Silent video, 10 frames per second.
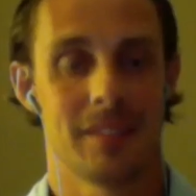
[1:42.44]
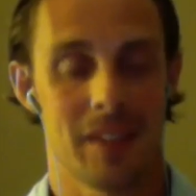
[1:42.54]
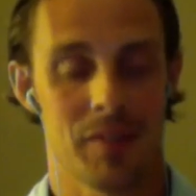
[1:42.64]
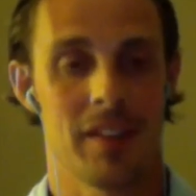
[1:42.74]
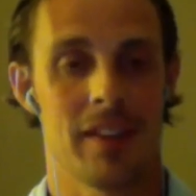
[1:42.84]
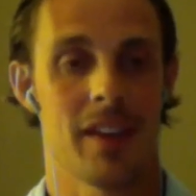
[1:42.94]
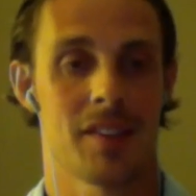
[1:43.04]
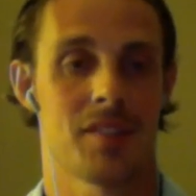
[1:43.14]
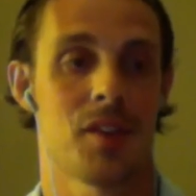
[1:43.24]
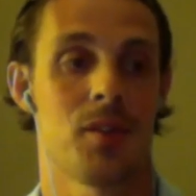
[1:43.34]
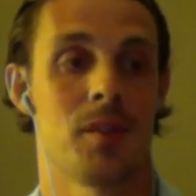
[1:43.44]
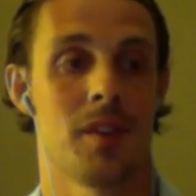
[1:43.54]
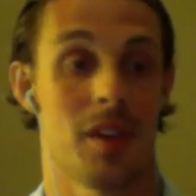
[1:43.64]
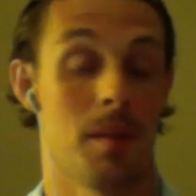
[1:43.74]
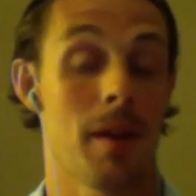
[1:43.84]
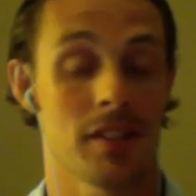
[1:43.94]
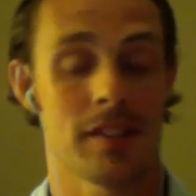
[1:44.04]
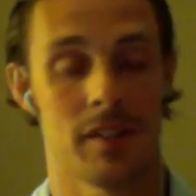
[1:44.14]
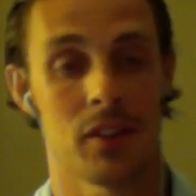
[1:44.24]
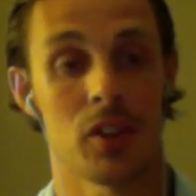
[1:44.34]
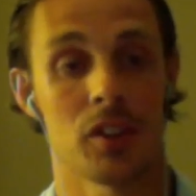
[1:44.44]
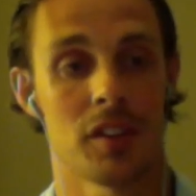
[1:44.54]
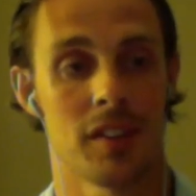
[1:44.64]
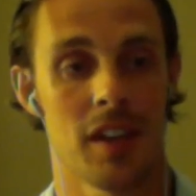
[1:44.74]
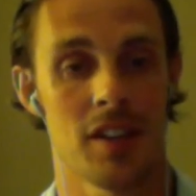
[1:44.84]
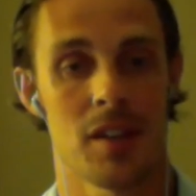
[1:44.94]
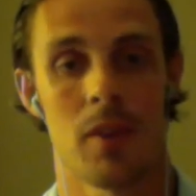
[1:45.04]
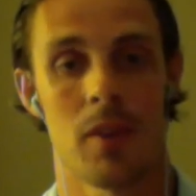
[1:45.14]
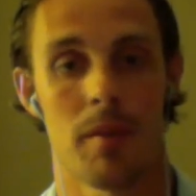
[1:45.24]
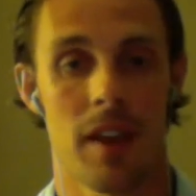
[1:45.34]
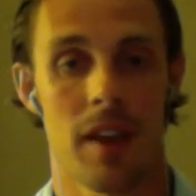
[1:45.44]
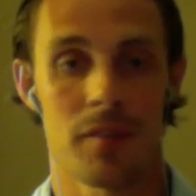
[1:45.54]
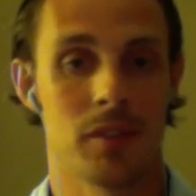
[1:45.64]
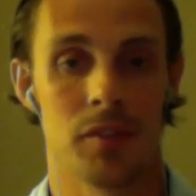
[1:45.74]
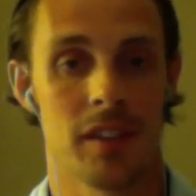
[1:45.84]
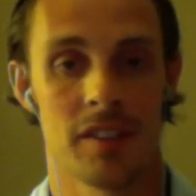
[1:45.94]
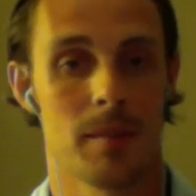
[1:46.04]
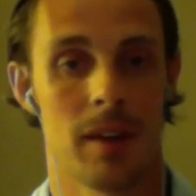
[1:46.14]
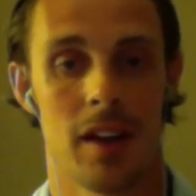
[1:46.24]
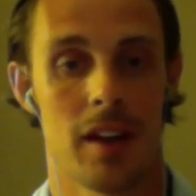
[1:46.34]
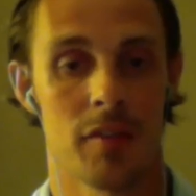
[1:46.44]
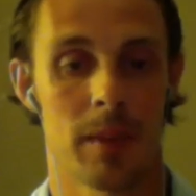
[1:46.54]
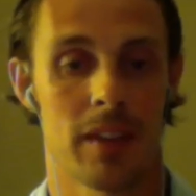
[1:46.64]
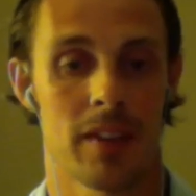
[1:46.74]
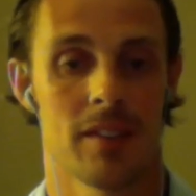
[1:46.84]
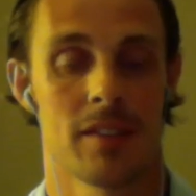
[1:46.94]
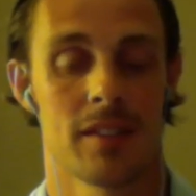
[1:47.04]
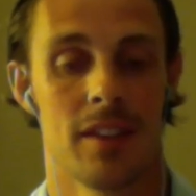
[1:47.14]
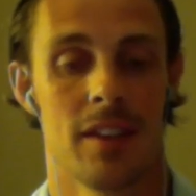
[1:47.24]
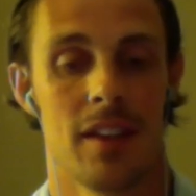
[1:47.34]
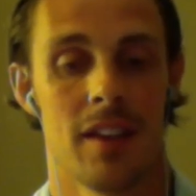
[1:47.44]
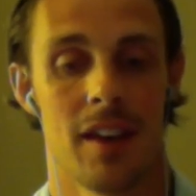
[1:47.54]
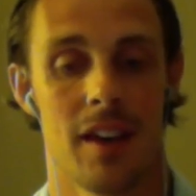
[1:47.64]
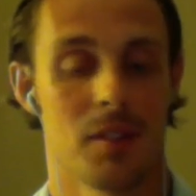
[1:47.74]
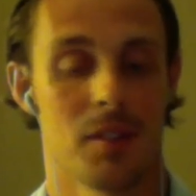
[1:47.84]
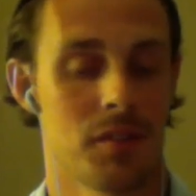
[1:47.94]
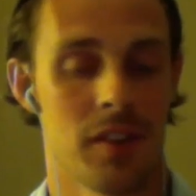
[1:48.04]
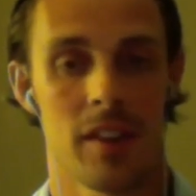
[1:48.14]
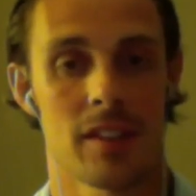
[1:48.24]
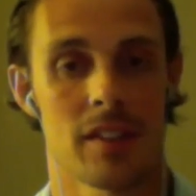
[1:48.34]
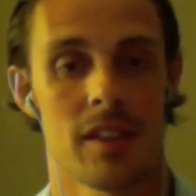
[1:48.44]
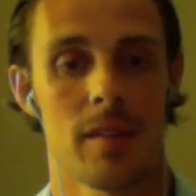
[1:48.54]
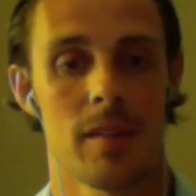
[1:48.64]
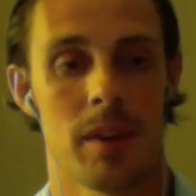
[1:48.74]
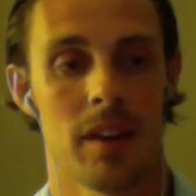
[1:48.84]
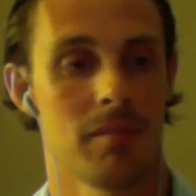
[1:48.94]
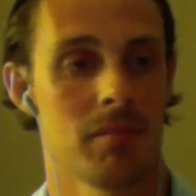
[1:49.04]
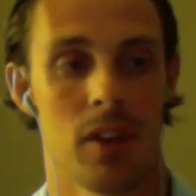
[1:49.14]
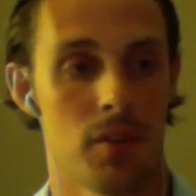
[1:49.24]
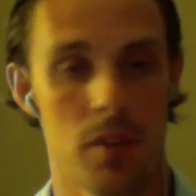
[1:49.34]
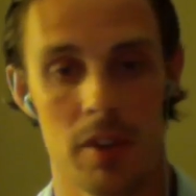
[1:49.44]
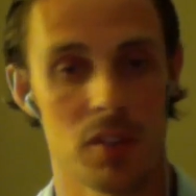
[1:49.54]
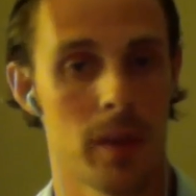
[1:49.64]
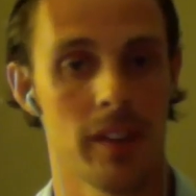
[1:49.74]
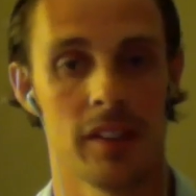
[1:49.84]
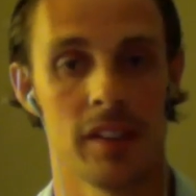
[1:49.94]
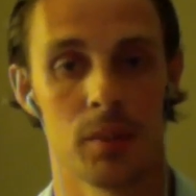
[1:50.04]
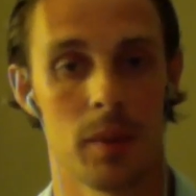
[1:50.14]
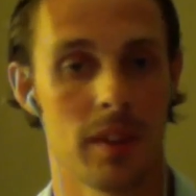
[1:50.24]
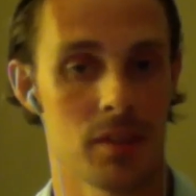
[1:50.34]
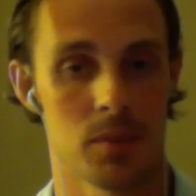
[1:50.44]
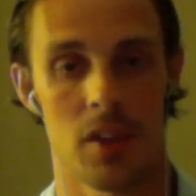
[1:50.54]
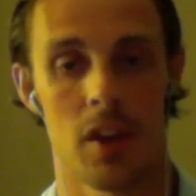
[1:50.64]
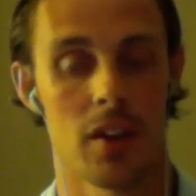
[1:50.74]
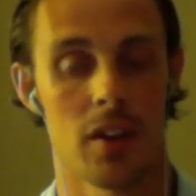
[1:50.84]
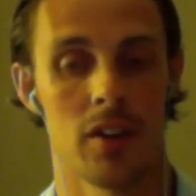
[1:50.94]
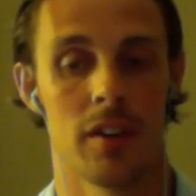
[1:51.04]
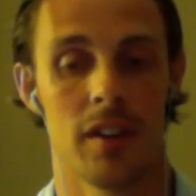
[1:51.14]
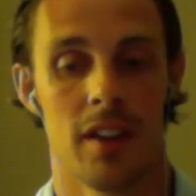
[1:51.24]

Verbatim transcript: Definitely, yeah. So I'm actually I've got to the stage now where I'm thankful for this in my life because uh, it's a funny thing to say, but you know, through my 20s when this was going on,